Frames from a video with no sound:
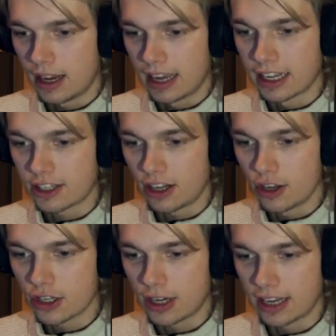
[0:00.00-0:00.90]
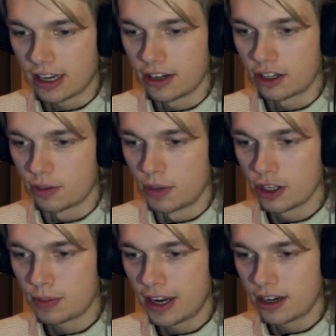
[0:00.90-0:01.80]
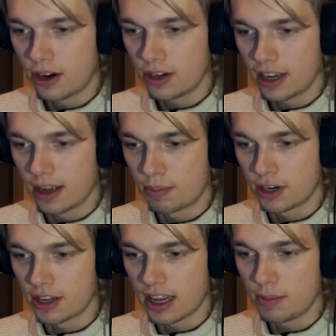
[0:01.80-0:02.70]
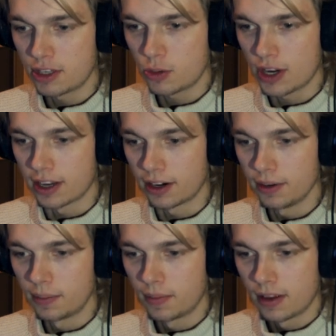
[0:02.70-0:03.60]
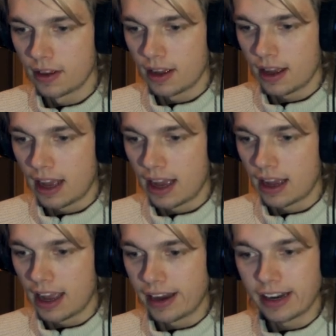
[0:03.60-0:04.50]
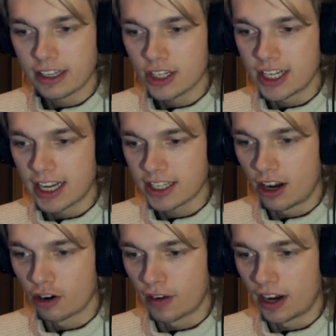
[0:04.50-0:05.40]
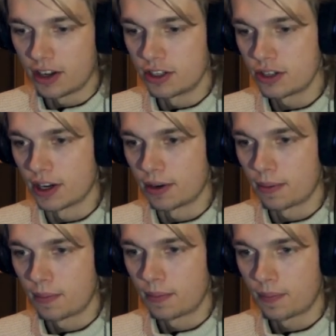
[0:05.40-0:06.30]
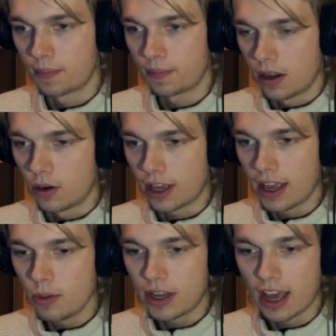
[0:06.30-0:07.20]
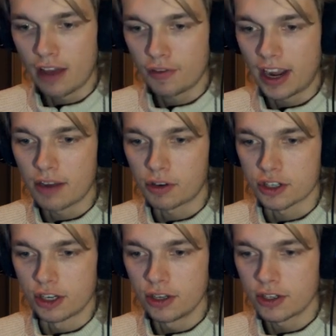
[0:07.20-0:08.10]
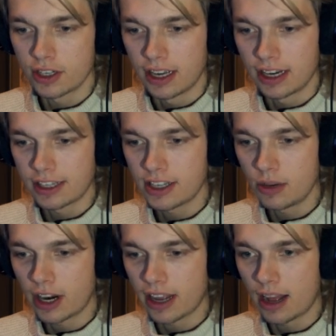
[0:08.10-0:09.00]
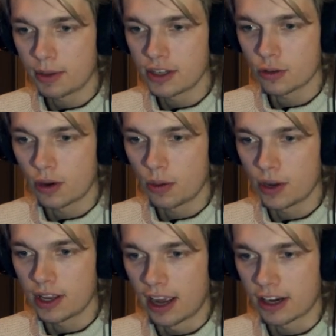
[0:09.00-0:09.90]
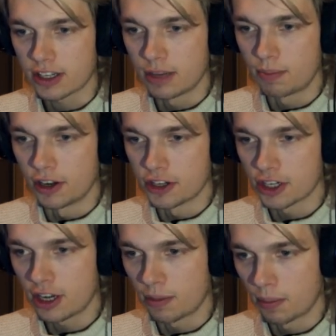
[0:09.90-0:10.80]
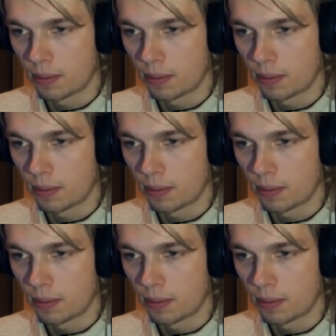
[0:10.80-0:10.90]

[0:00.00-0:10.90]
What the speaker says: And let's also get another multiply node and put it in between here. And let's connect our value to it. Okay, we have a result. Let's see what happens when we actually bunch it up.